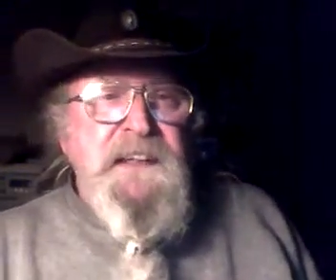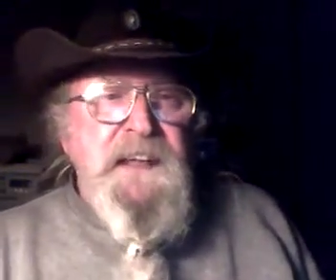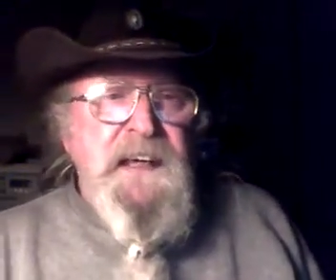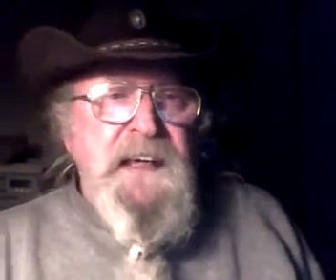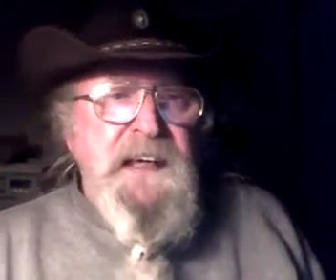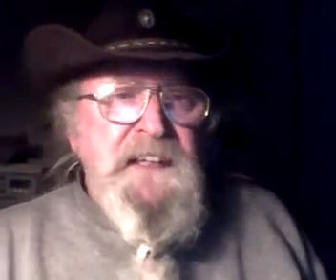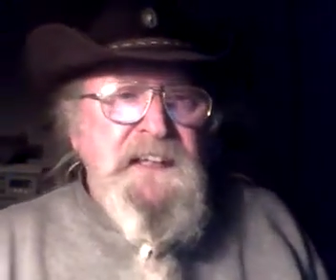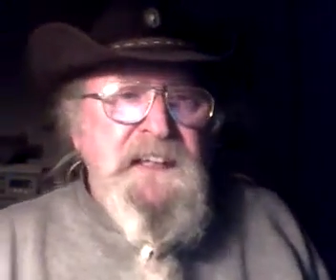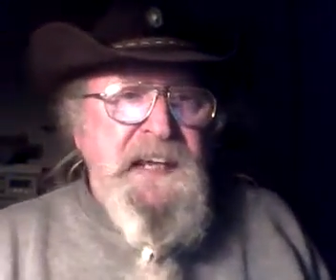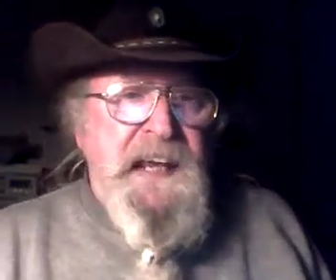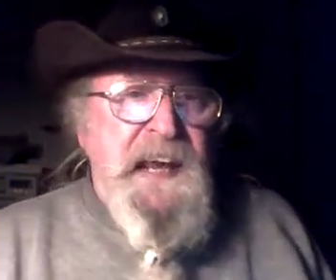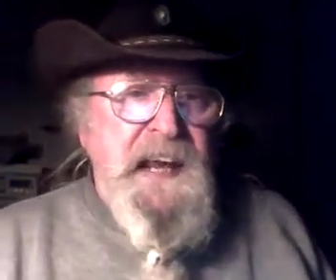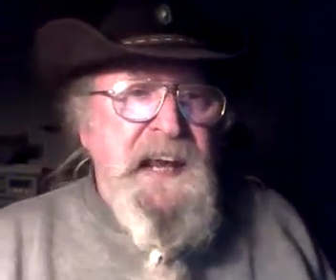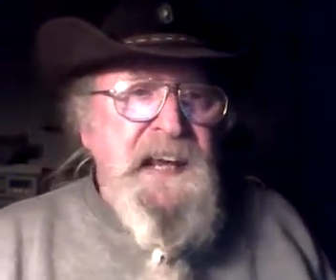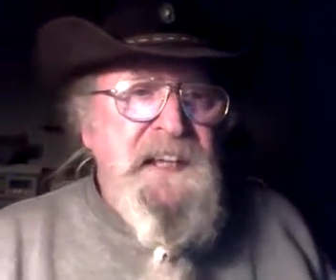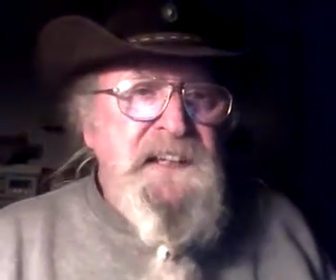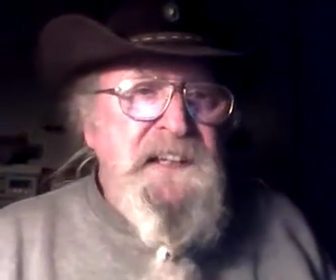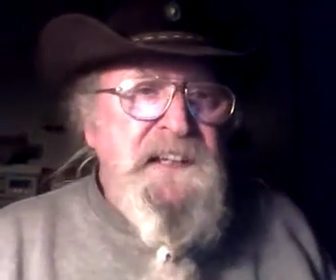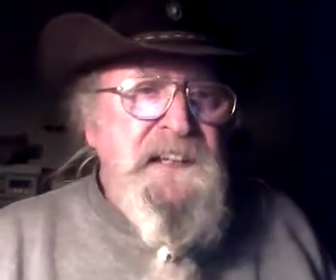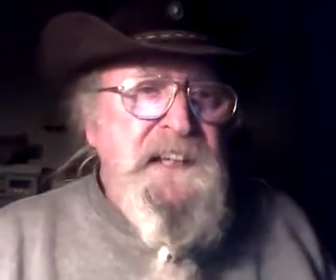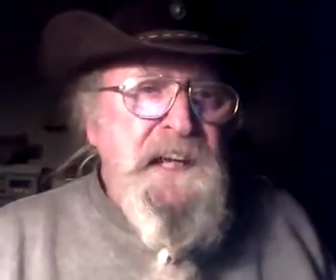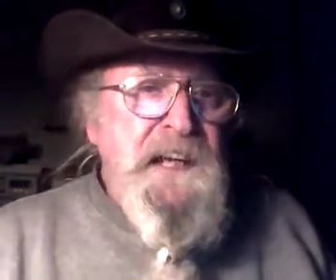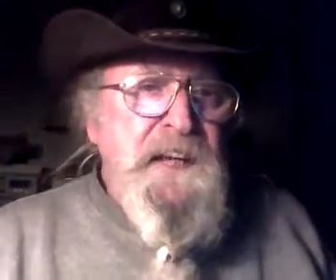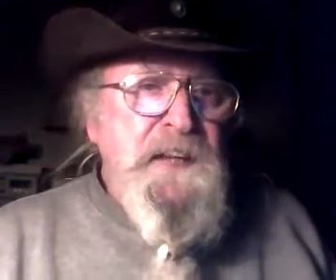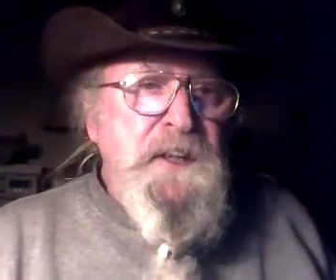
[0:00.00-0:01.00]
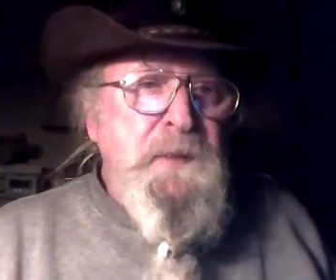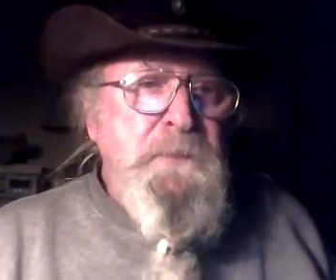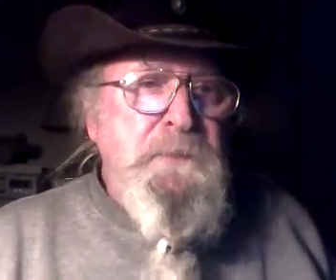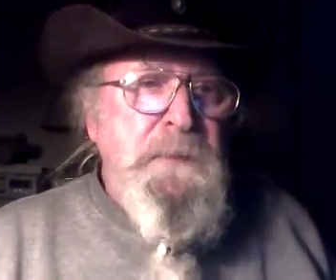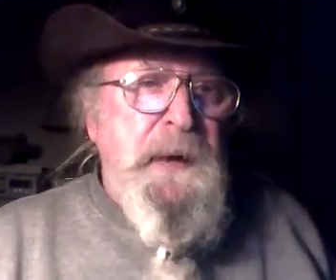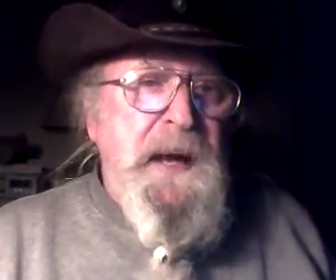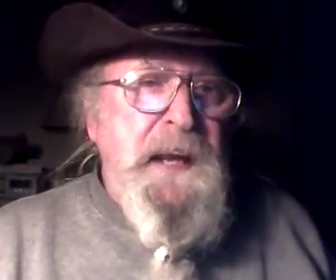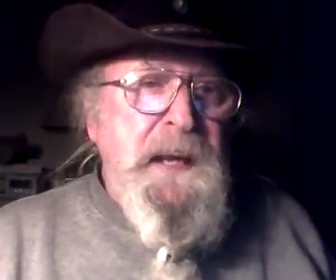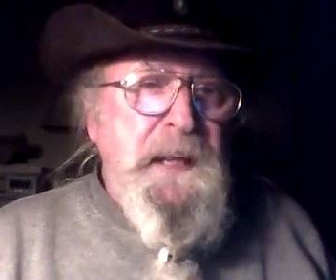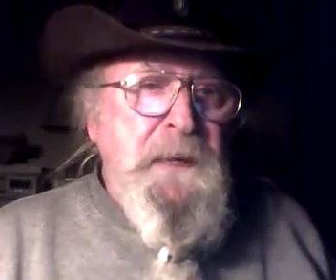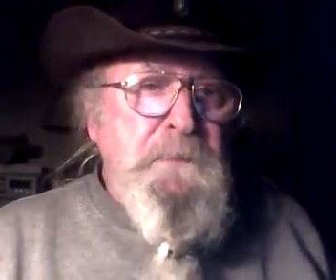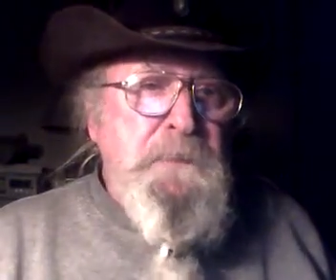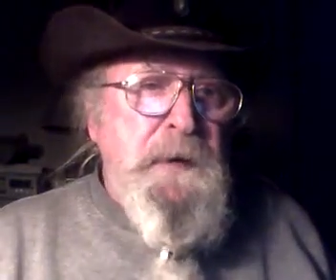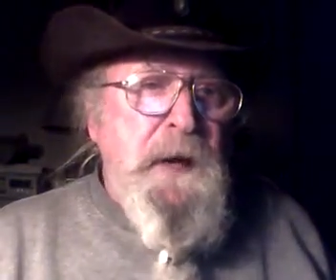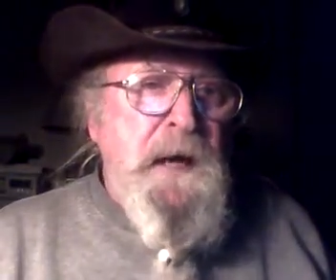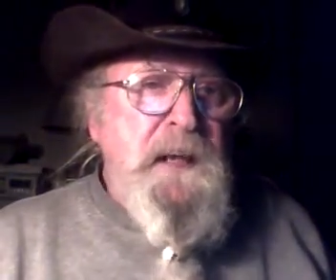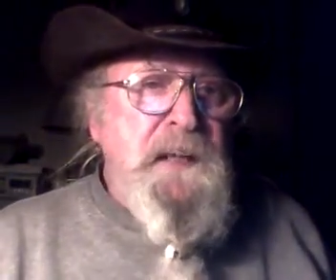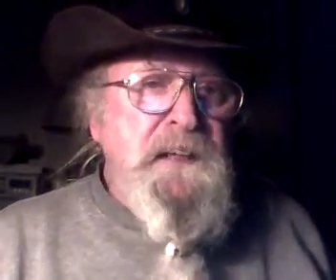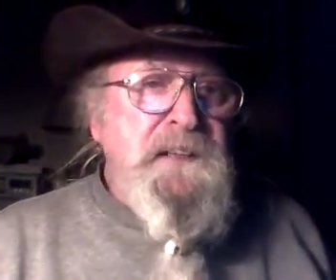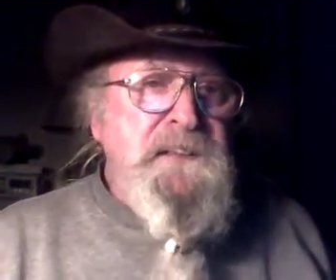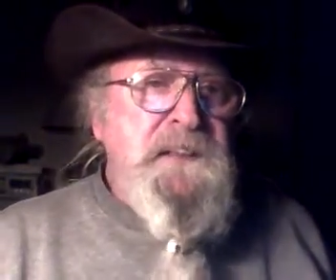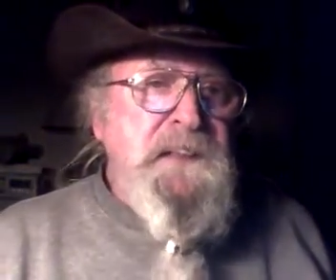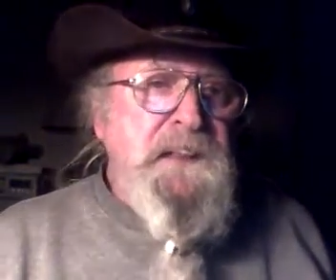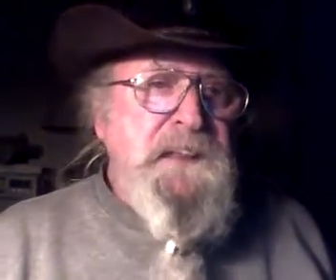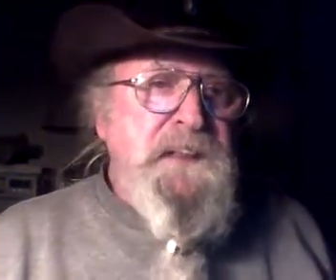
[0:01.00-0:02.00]
case handed the body
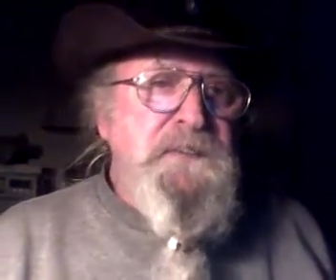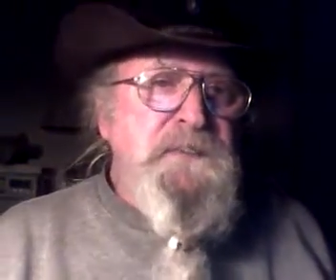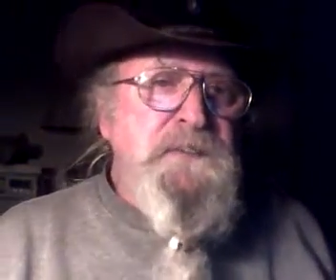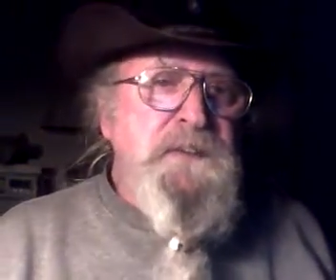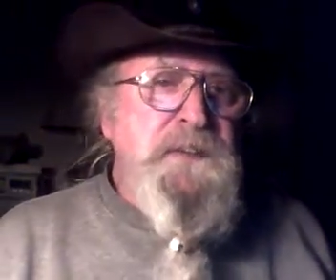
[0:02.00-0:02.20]
politic of